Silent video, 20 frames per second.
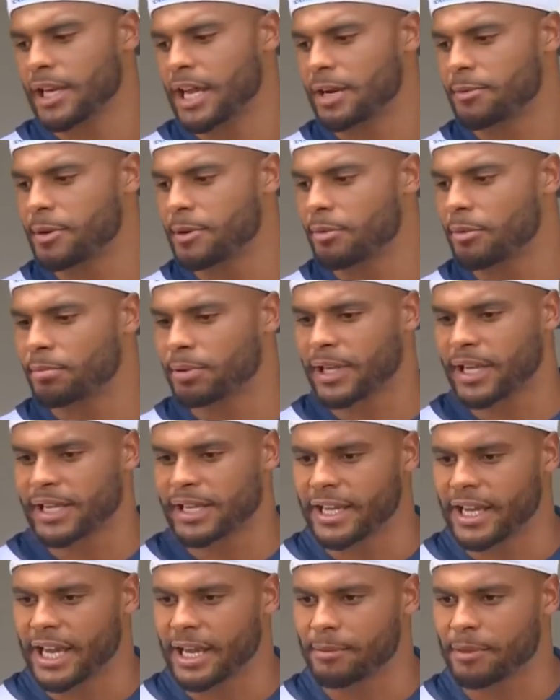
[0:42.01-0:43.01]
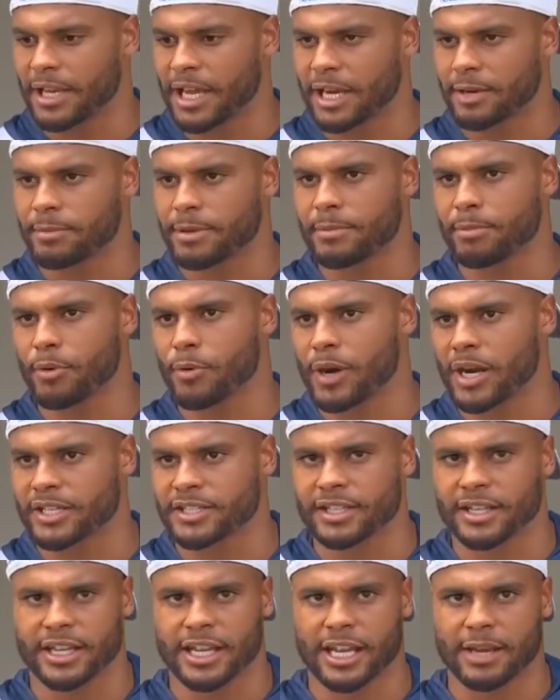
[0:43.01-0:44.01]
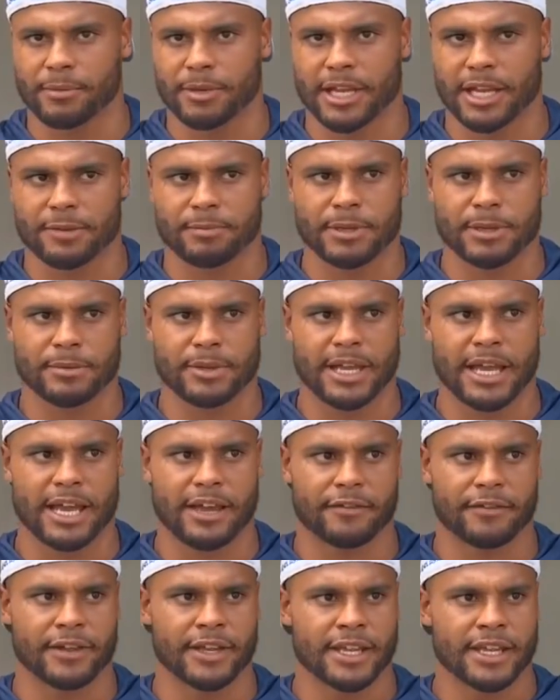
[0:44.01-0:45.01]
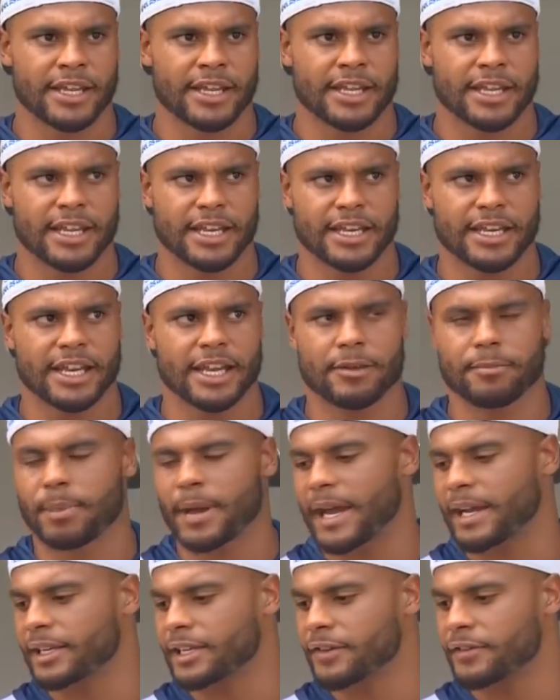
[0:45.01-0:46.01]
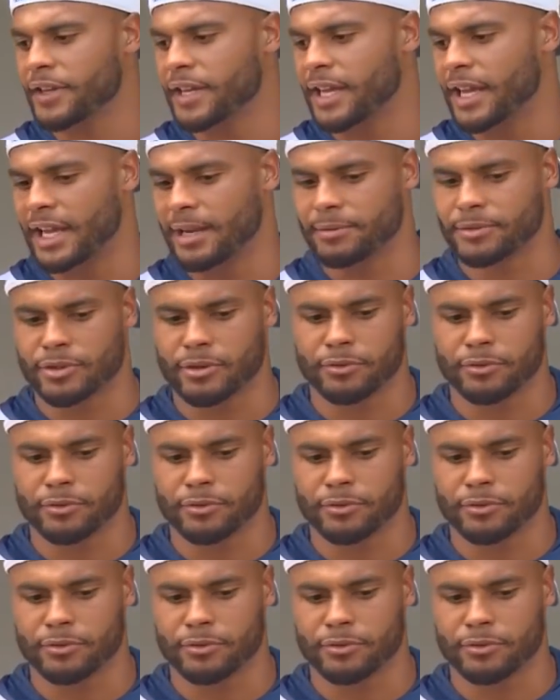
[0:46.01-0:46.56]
A lot of people playing the game, a lot of people watching the game, a lot of people that have any impact of the game.